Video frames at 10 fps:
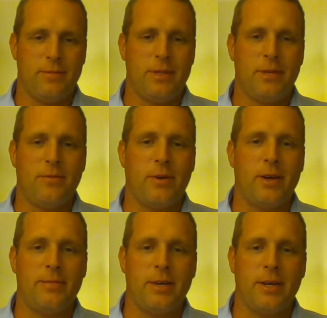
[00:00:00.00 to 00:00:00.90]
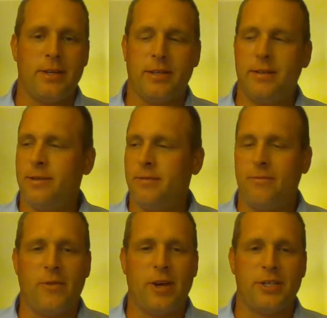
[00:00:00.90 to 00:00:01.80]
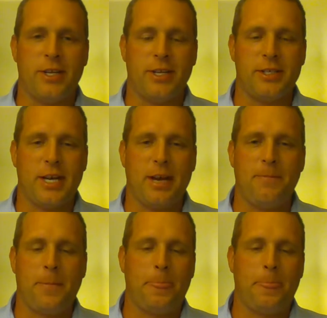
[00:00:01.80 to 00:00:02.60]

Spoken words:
didn't want them to rush on the job.